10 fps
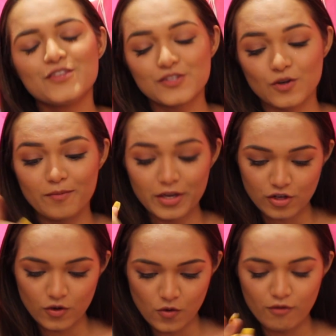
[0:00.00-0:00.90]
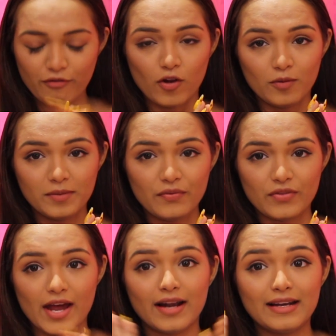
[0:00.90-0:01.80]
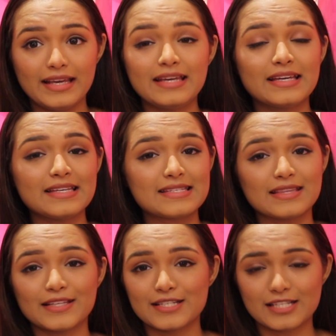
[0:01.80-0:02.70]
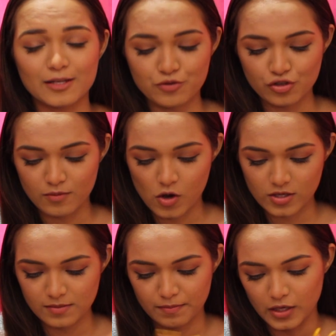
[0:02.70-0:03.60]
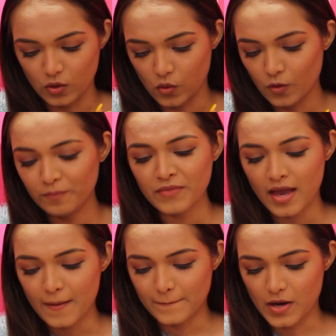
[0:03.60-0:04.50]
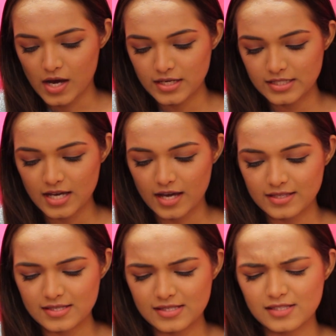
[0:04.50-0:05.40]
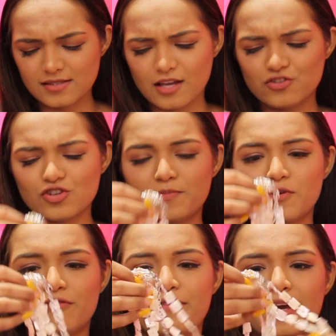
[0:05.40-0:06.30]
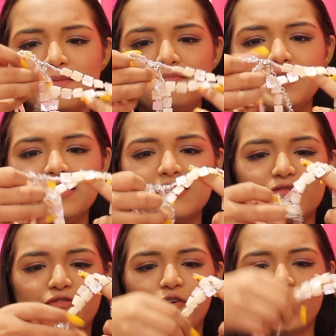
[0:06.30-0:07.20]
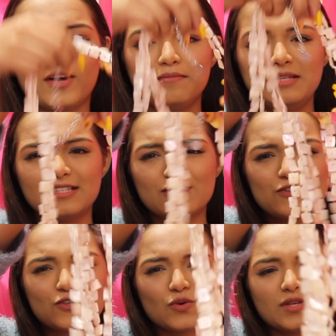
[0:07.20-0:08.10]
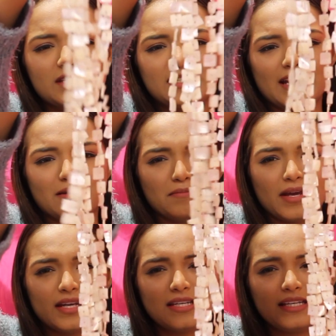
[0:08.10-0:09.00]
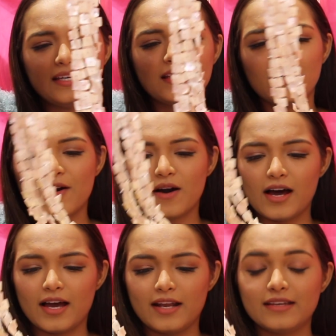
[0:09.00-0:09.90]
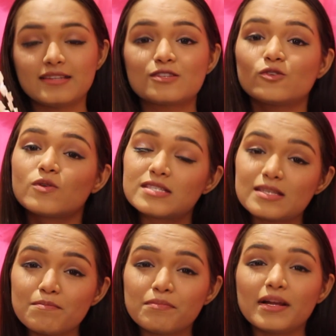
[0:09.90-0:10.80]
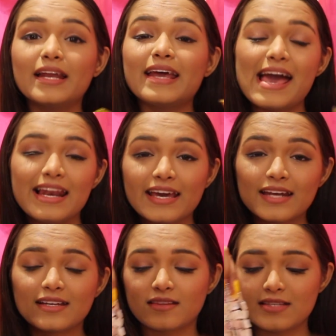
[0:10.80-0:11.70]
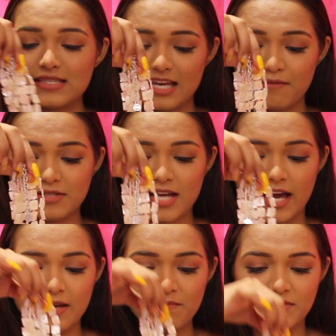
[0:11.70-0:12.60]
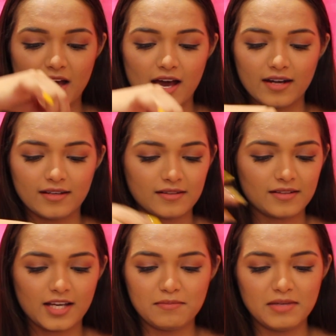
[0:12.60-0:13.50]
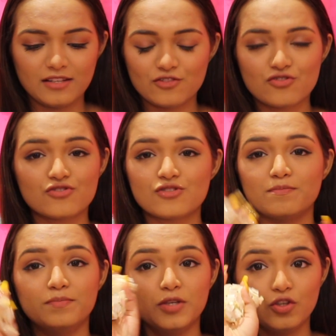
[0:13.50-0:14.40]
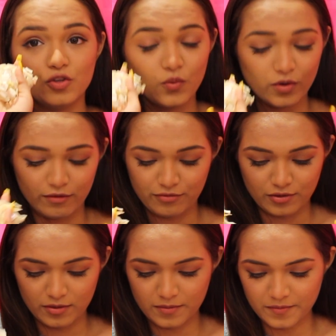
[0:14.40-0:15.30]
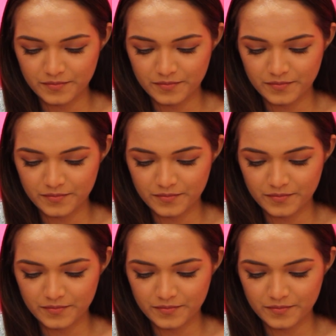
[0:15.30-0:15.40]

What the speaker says: So make sure you go follow me there, link is in the description box below. But yeah, it's such a perfect piece for, I mean, it's so statementy and it's so simple and elegant at the same time, that I mean, it's just beautiful.